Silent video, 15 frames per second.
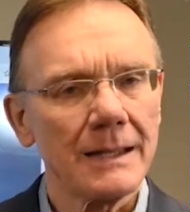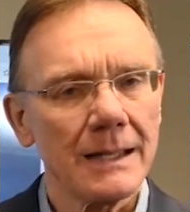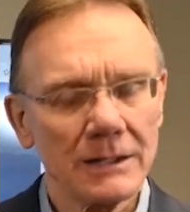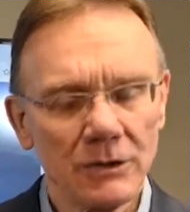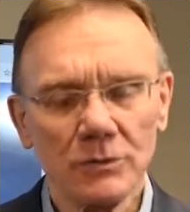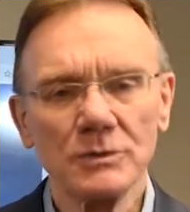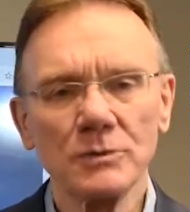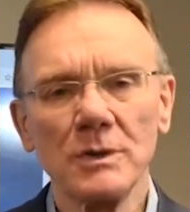
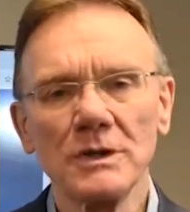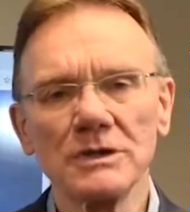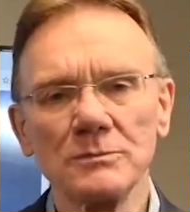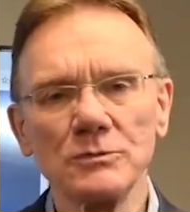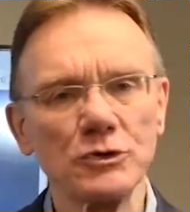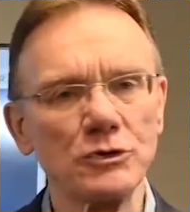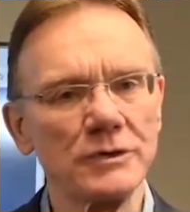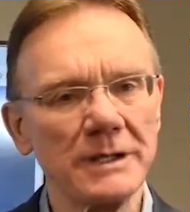Hello and
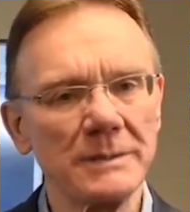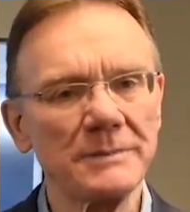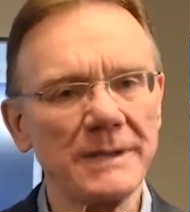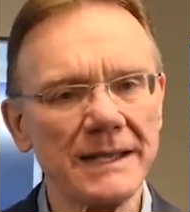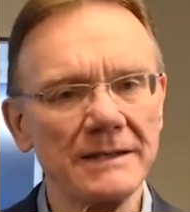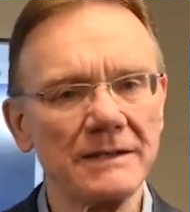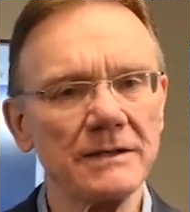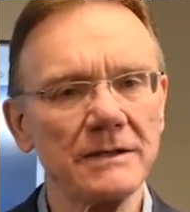welcome to an
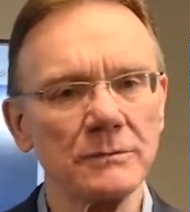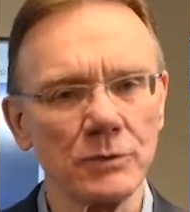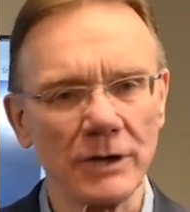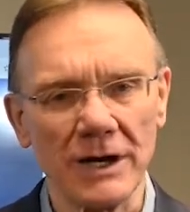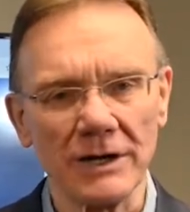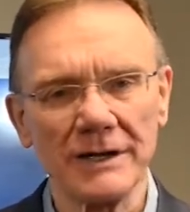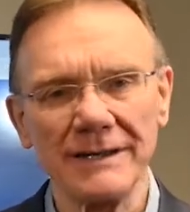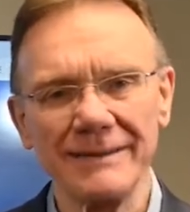update
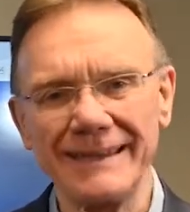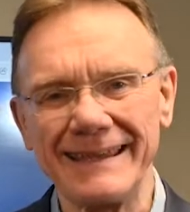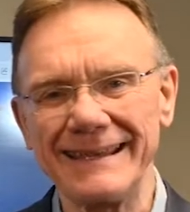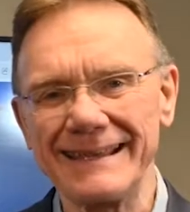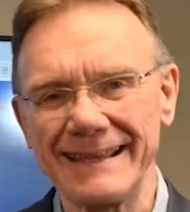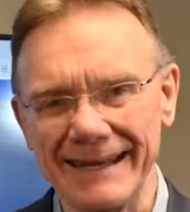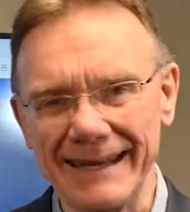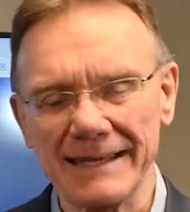regarding
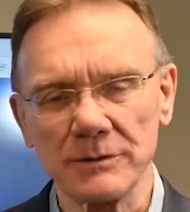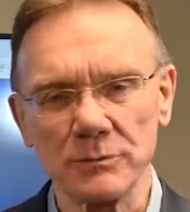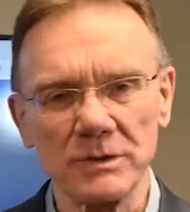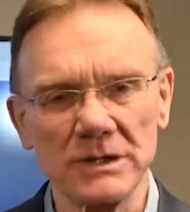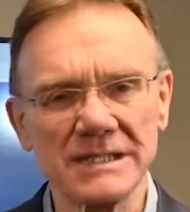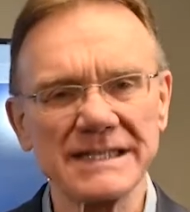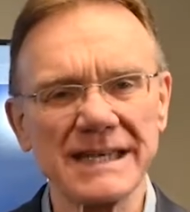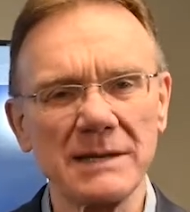the Kanata
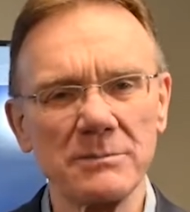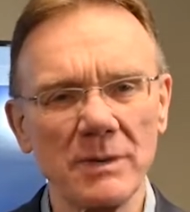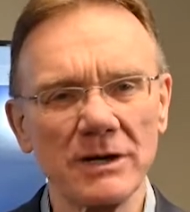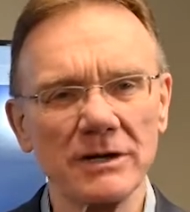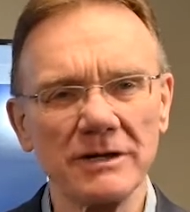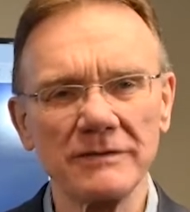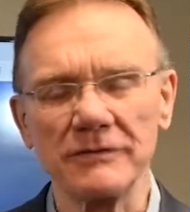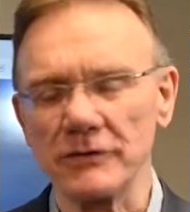real estate
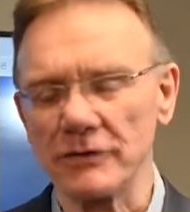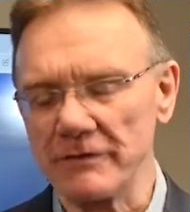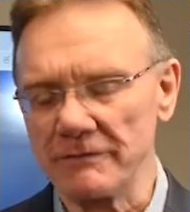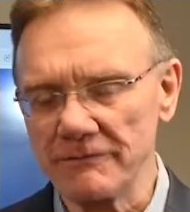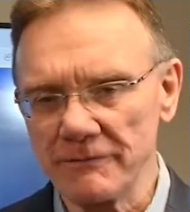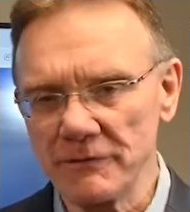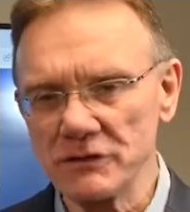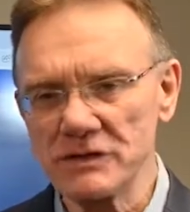market for the
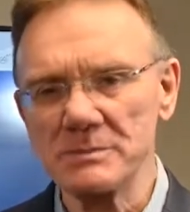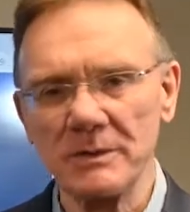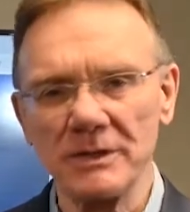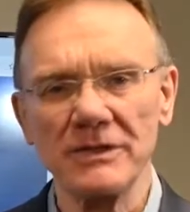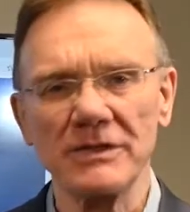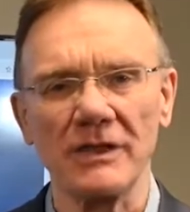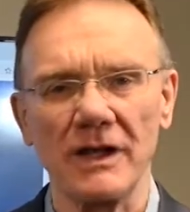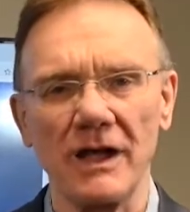first
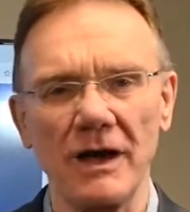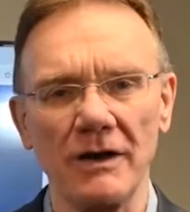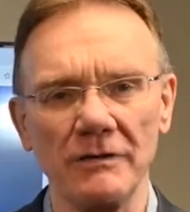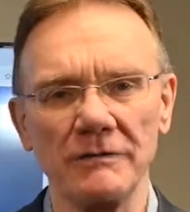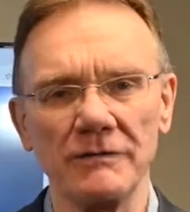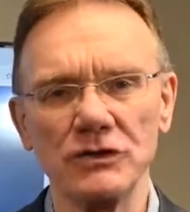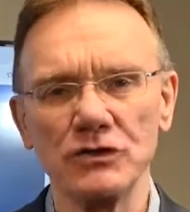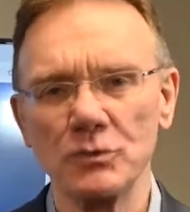month
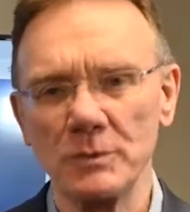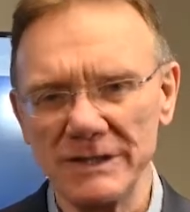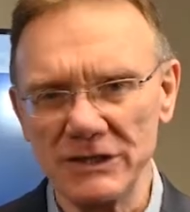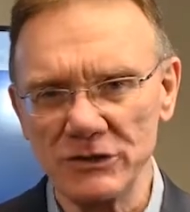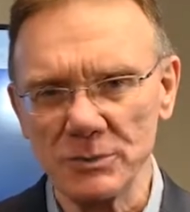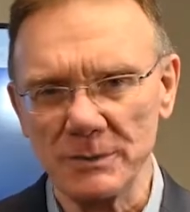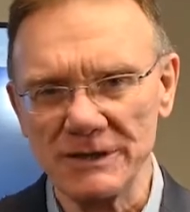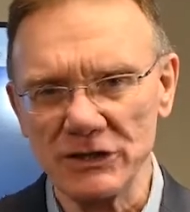of
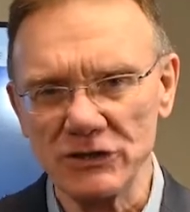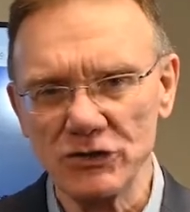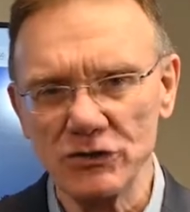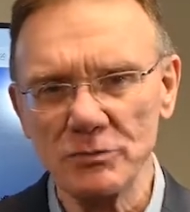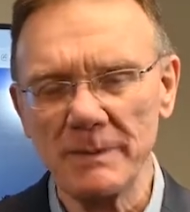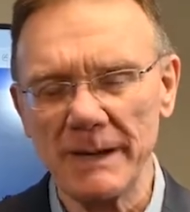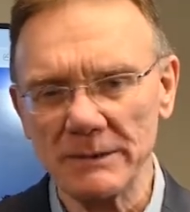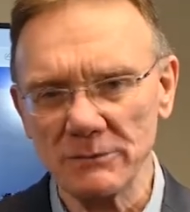twenty
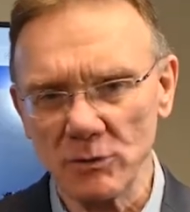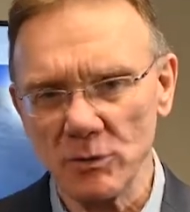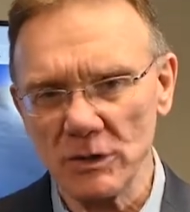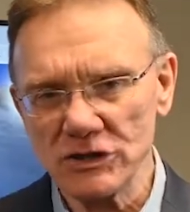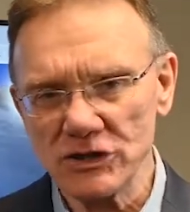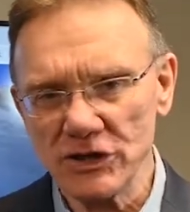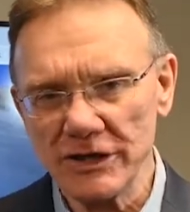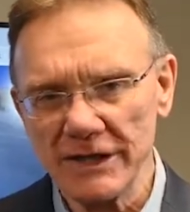twenty-two. Patrick
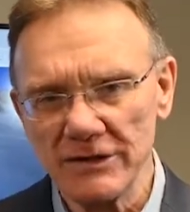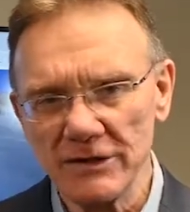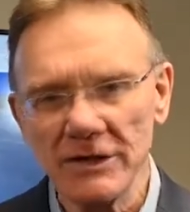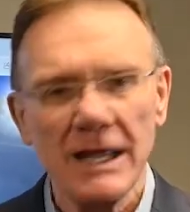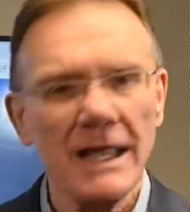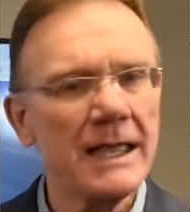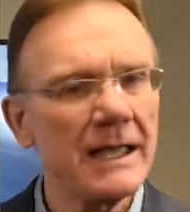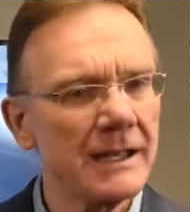Walchuk
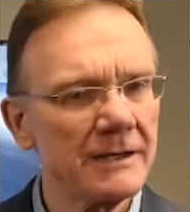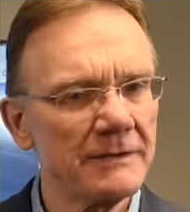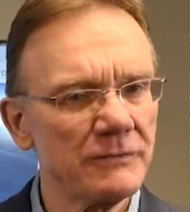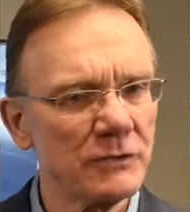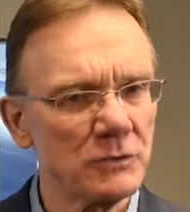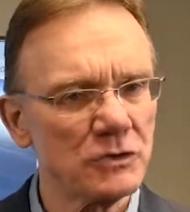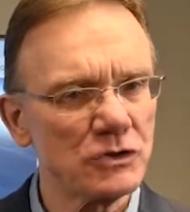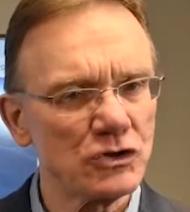here, and if
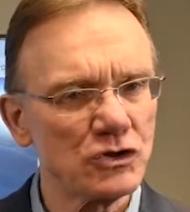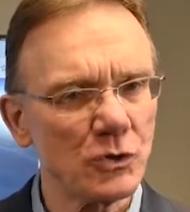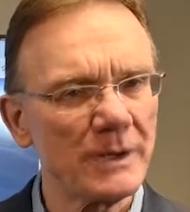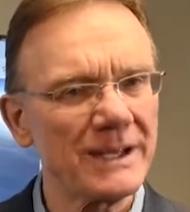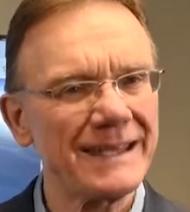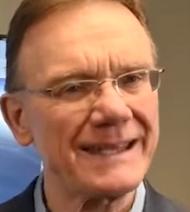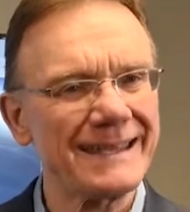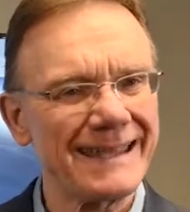you
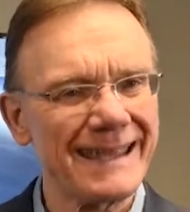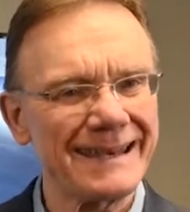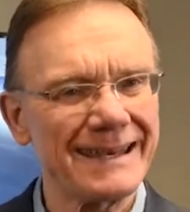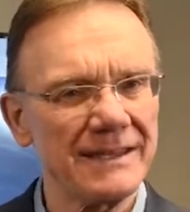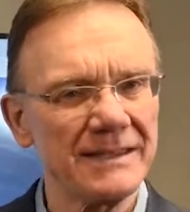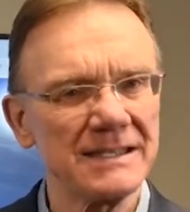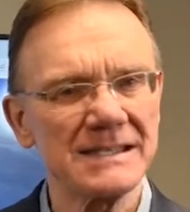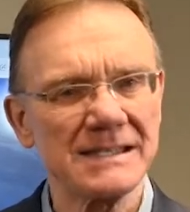enjoy
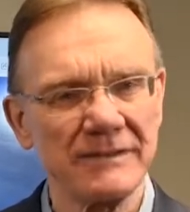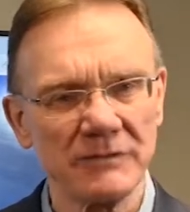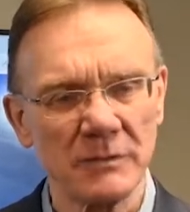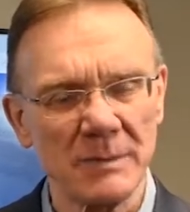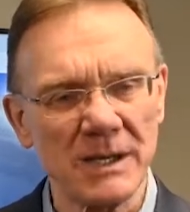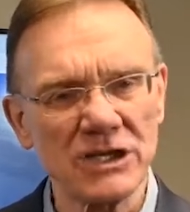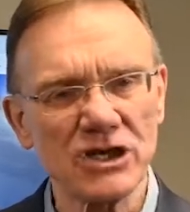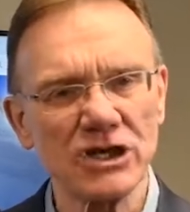getting this
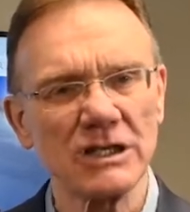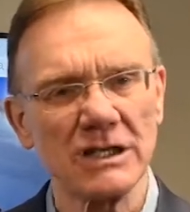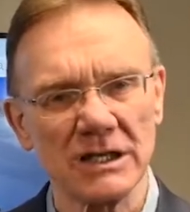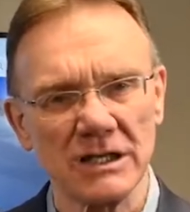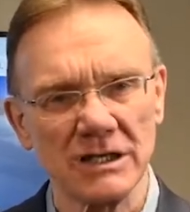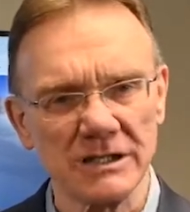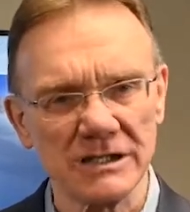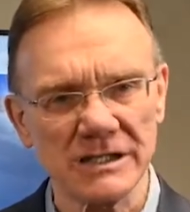information,
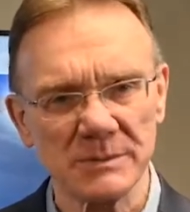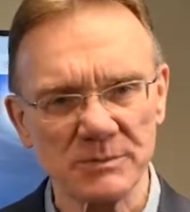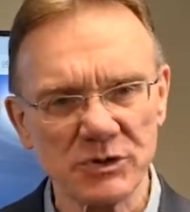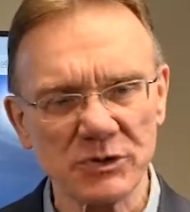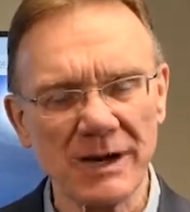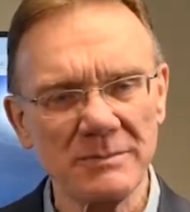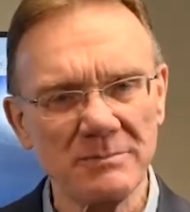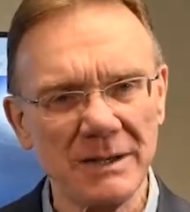click on the
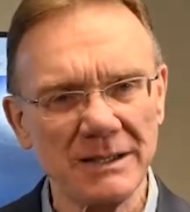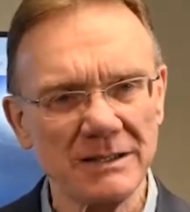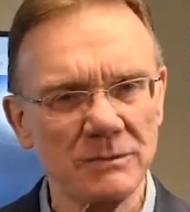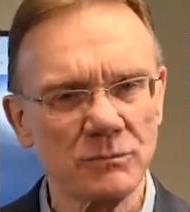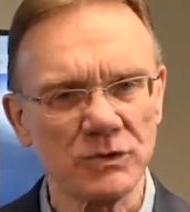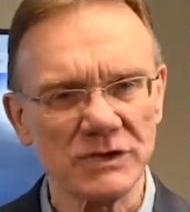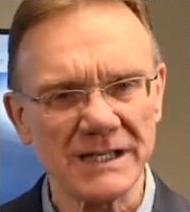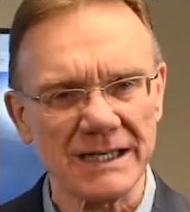subscribe
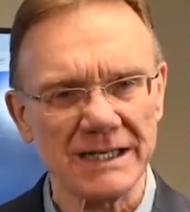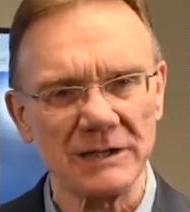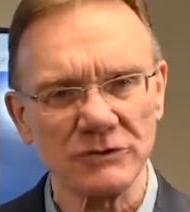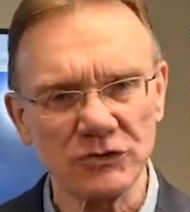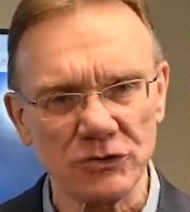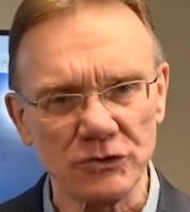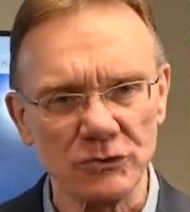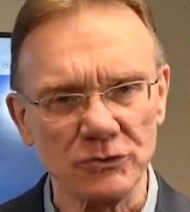button. We'll send it
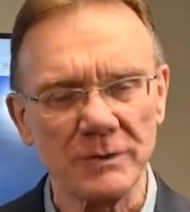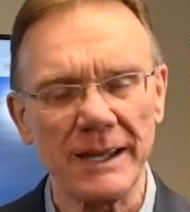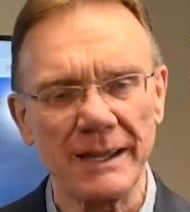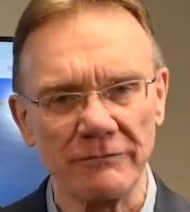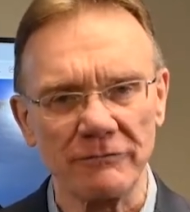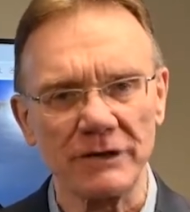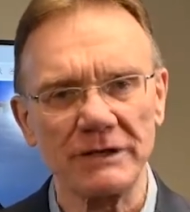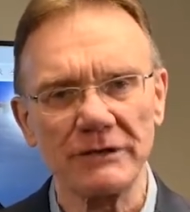out to you
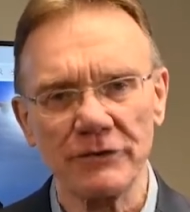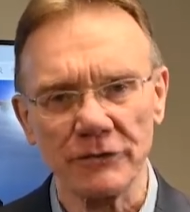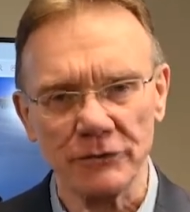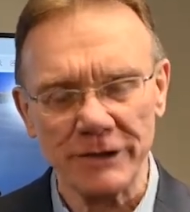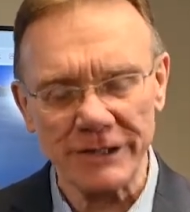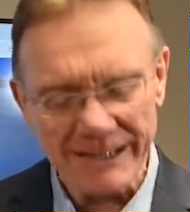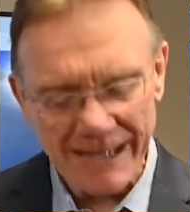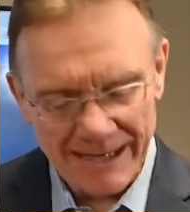every
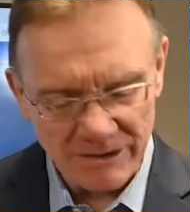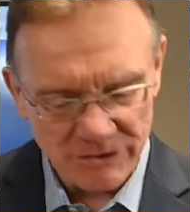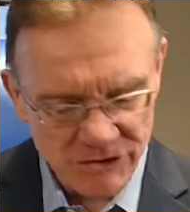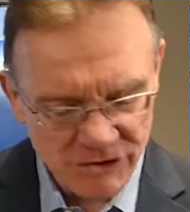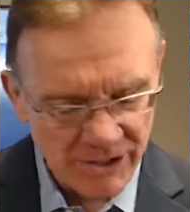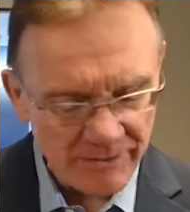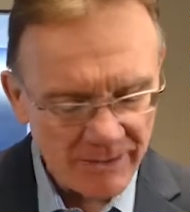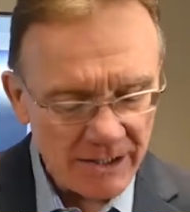thirty
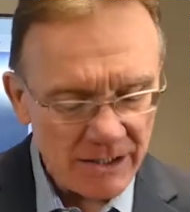days.